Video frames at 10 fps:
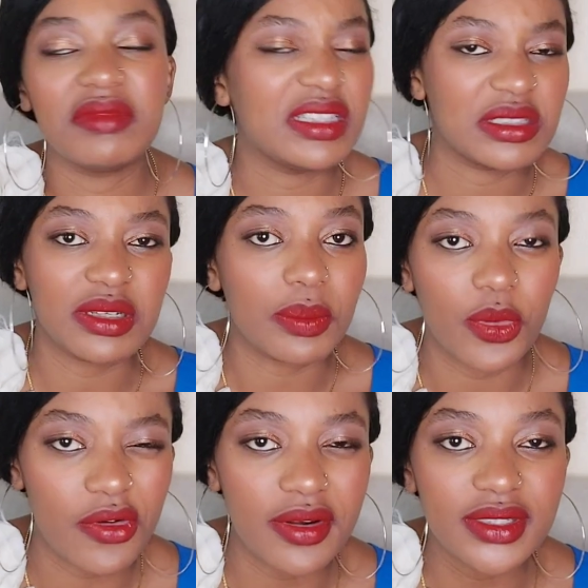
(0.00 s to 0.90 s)
it's not
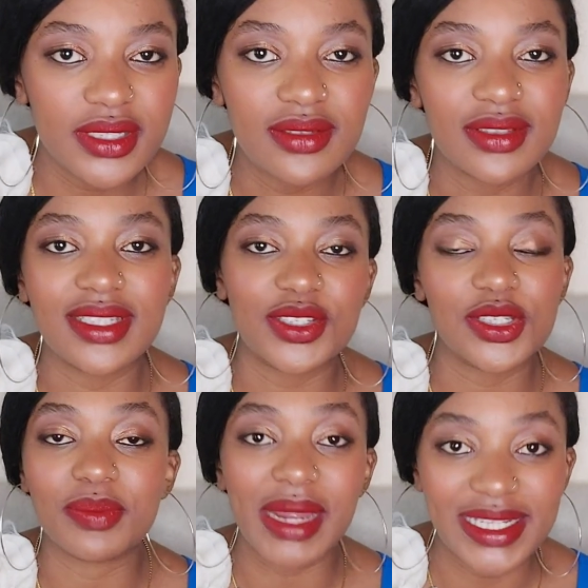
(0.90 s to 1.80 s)
important this is
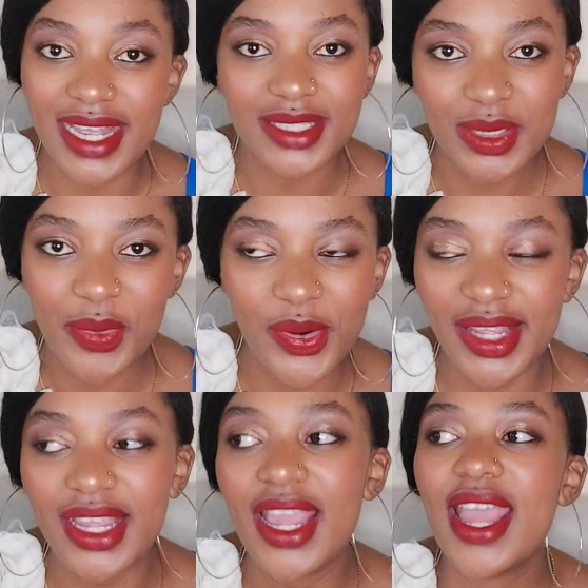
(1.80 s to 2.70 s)
just my testimony